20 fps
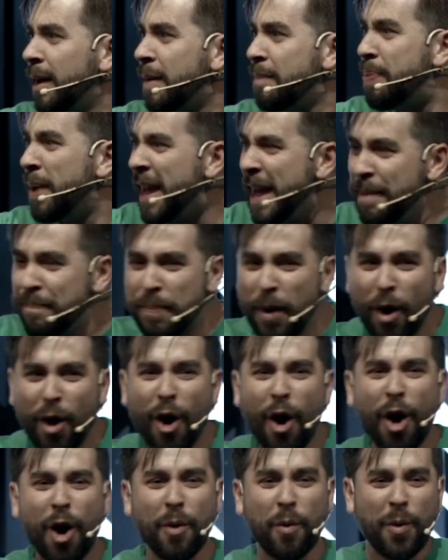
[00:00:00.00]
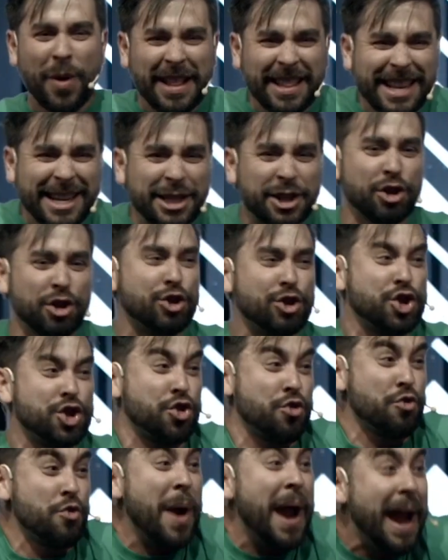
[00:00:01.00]
People are willing to
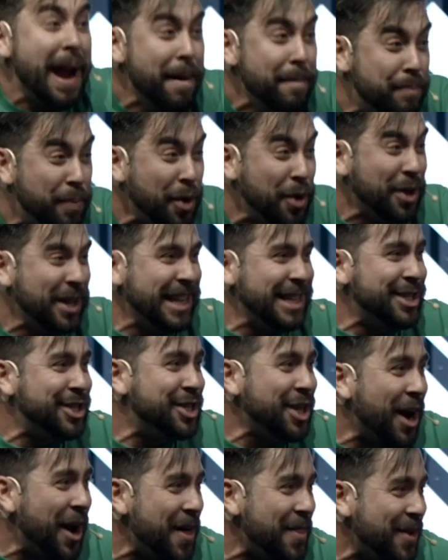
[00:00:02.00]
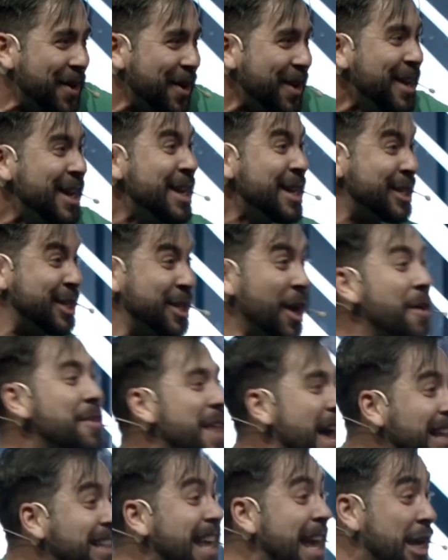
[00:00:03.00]
trample each other so
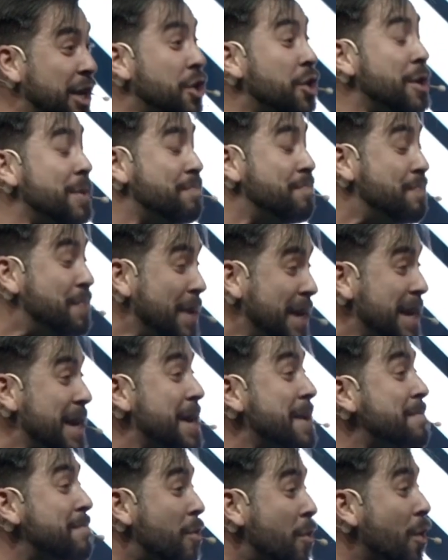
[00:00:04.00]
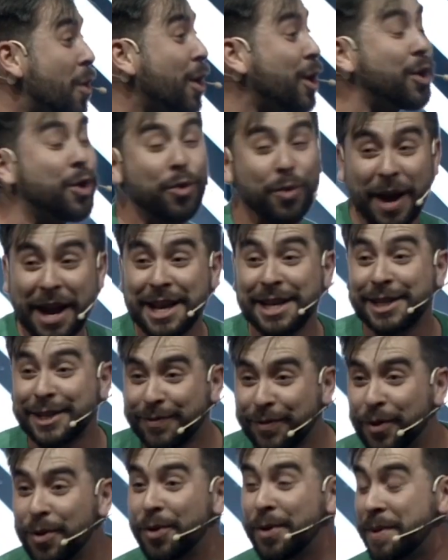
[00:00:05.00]
that they could be more
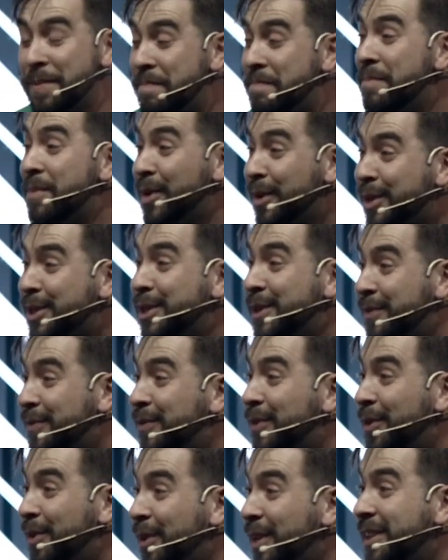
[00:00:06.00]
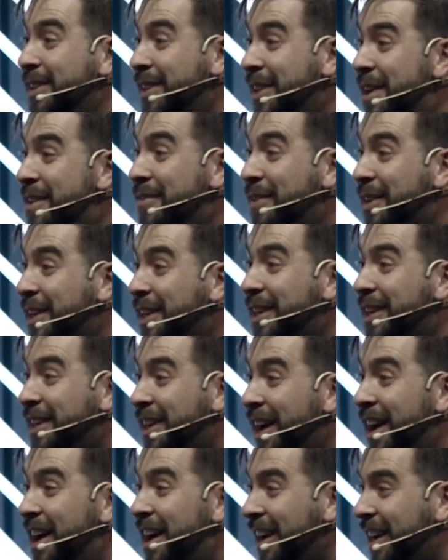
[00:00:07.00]
graceful and merciful and loving and
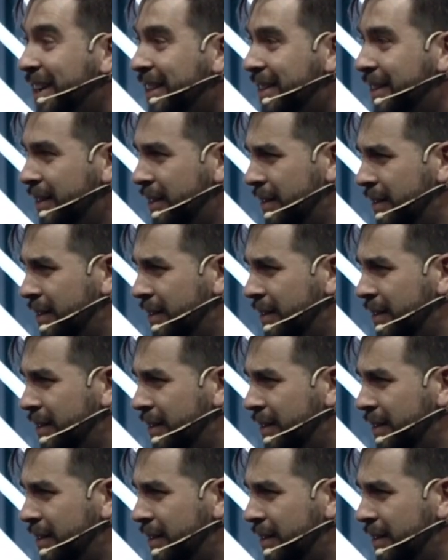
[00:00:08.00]
kind.